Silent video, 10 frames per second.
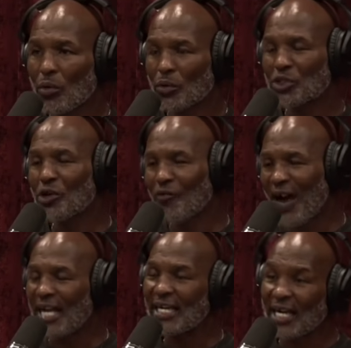what's to the
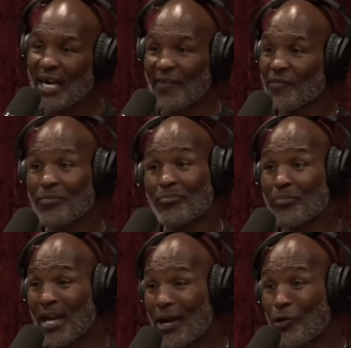right and the left,
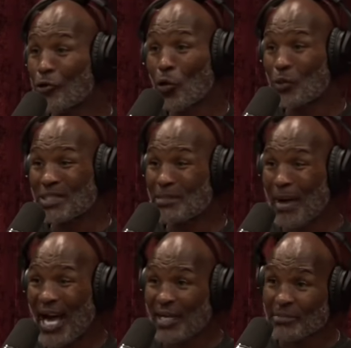but I don't know what's in
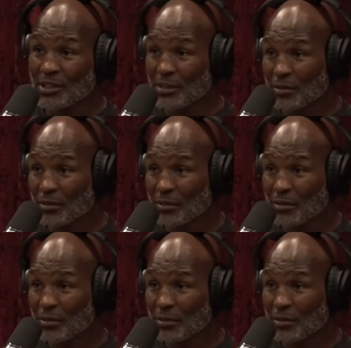back of me.